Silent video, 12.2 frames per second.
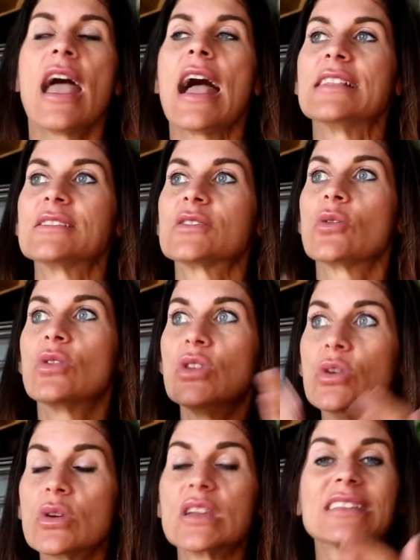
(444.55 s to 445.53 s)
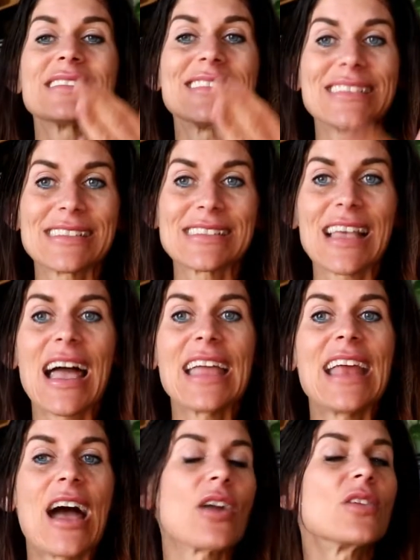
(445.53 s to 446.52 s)
And so you get to decide
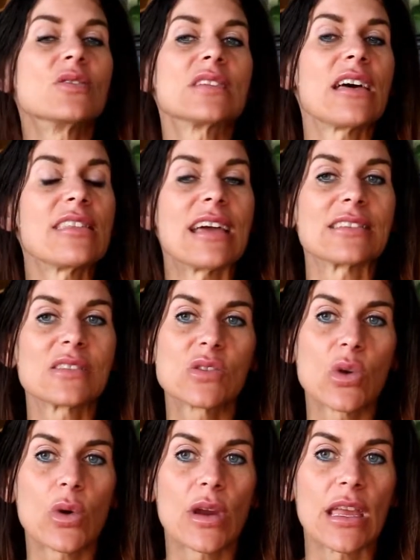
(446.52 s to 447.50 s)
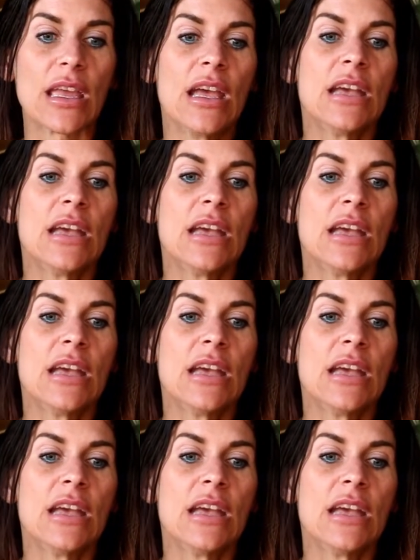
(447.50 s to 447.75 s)
how you tell that story.